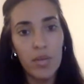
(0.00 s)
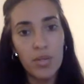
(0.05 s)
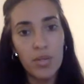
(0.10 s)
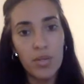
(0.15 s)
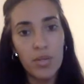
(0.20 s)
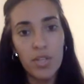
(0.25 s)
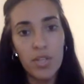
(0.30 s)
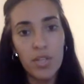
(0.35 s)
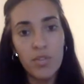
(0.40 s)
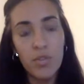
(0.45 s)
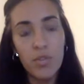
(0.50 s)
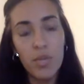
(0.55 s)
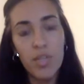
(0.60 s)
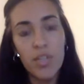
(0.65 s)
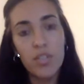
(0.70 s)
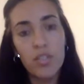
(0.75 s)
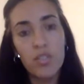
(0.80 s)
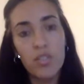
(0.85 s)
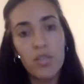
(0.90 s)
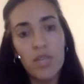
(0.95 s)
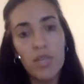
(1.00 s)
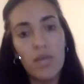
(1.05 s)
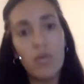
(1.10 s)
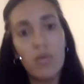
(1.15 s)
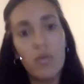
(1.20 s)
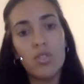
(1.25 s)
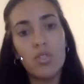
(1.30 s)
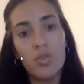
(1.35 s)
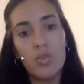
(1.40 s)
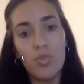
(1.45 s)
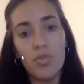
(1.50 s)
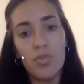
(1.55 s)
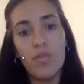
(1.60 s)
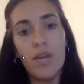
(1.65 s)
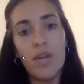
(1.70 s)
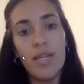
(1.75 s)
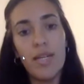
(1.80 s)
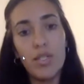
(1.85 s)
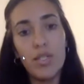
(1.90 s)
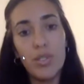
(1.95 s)
own software to then also
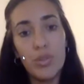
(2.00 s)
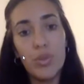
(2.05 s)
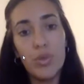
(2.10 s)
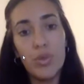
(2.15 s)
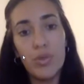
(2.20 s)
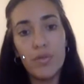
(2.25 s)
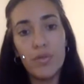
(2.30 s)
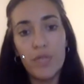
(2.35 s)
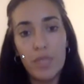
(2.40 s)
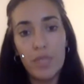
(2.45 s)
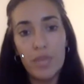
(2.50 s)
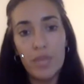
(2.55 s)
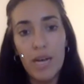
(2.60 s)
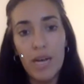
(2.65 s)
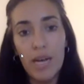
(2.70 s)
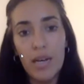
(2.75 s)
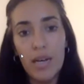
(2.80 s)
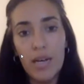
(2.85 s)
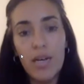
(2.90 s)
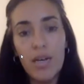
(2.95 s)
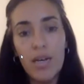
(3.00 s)
provide neurofeedback.